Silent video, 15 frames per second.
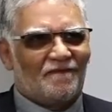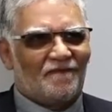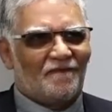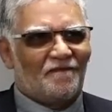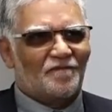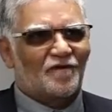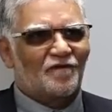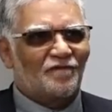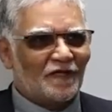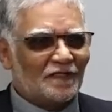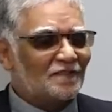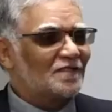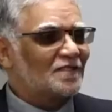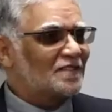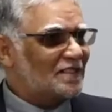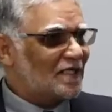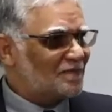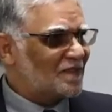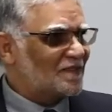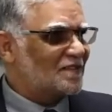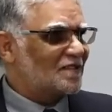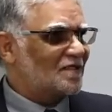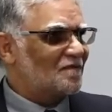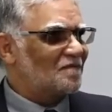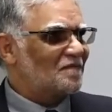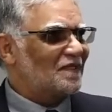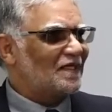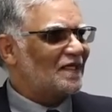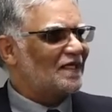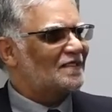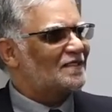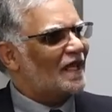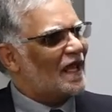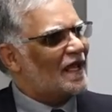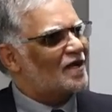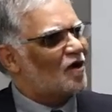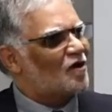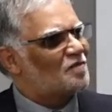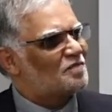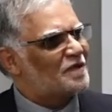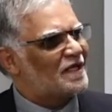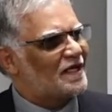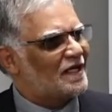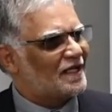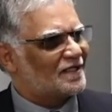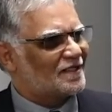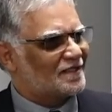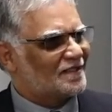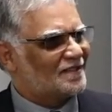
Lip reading: Professional skepticism is an opinion